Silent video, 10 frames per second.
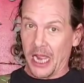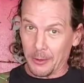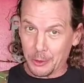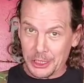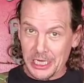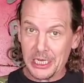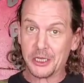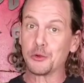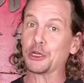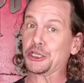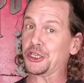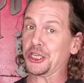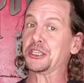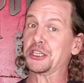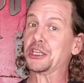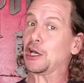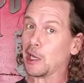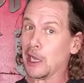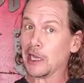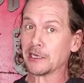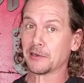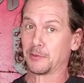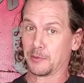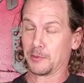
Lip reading: I would need to adjust it a lot,